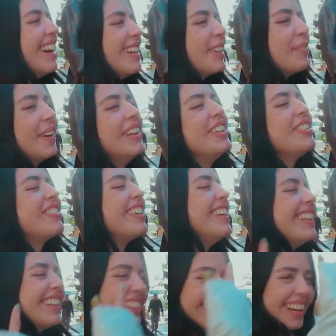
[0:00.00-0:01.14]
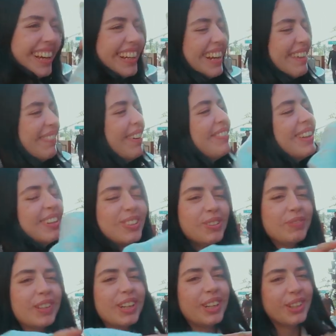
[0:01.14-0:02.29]
In Spanish, the name of the
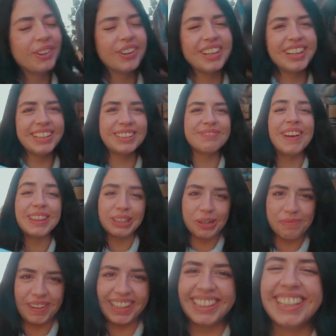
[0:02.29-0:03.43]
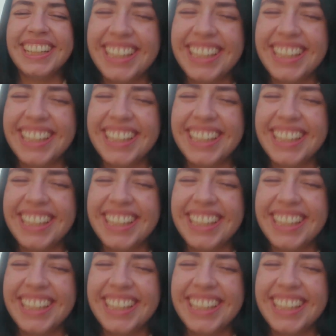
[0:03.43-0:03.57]
superhero is Metroman.